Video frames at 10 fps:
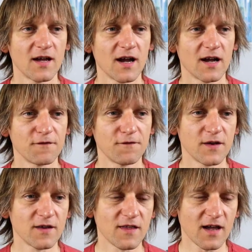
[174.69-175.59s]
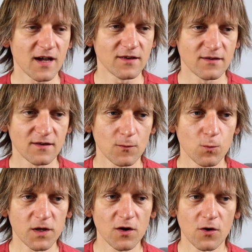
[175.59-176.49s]
I think that uh,
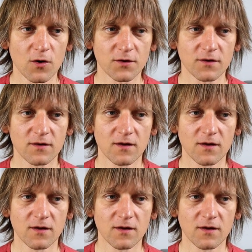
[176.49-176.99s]
we got